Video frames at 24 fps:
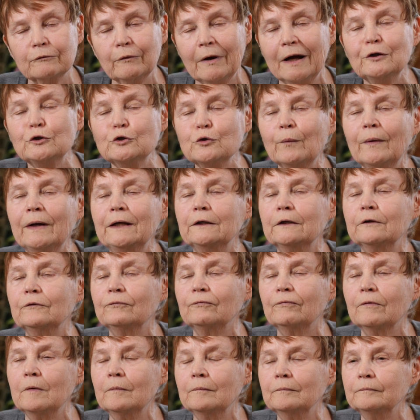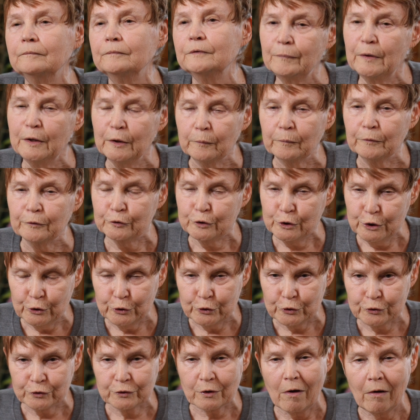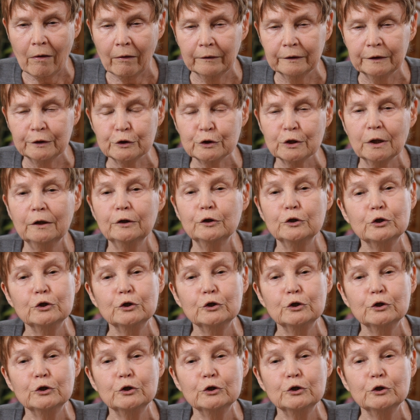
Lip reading: graduated from Peterborough Teachers College